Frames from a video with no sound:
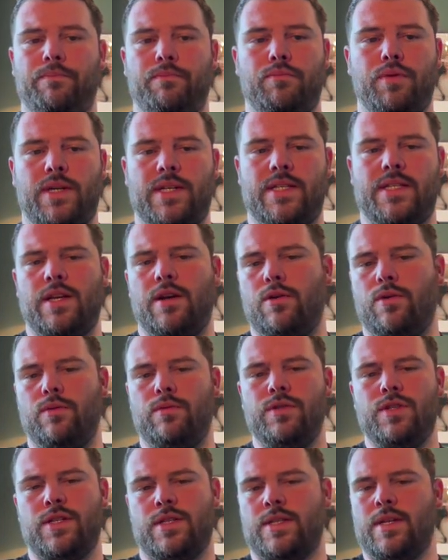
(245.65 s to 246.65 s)
But so
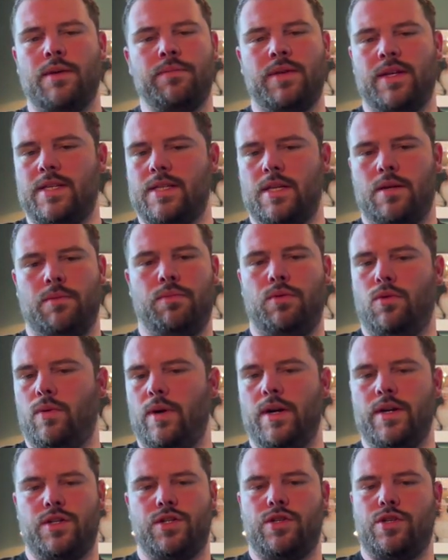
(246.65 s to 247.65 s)
just something simple
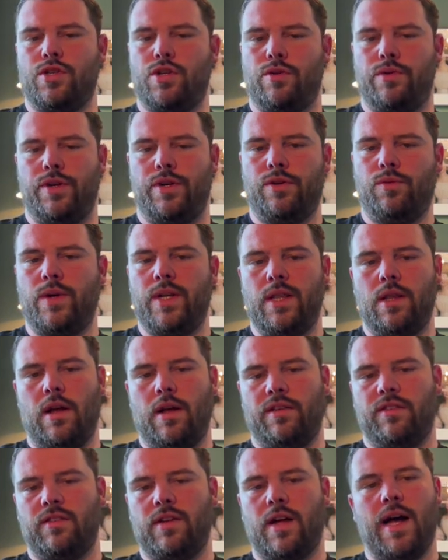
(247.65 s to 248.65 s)
where it's just showing your
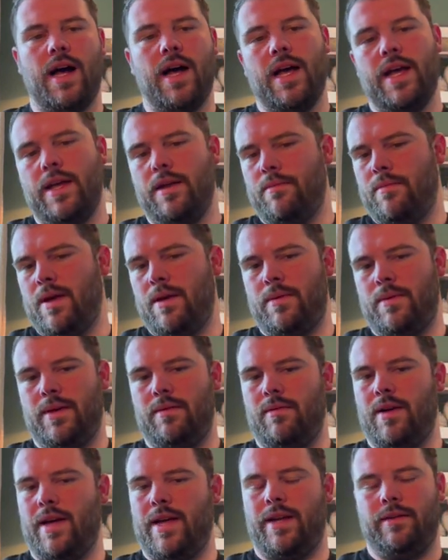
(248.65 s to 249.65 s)
win-loss tie, and maybe
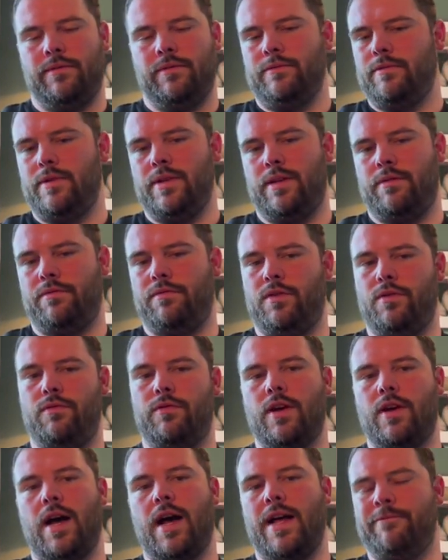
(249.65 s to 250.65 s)
like if you've
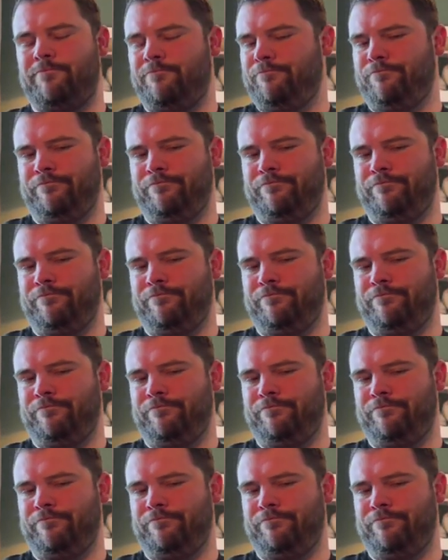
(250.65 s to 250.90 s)
got